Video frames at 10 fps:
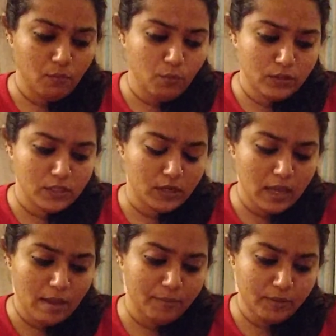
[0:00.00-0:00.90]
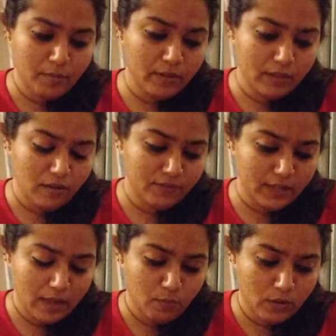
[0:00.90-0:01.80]
what's gonna happen the month after
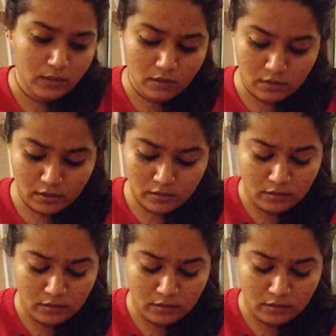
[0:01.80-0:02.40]
that one card,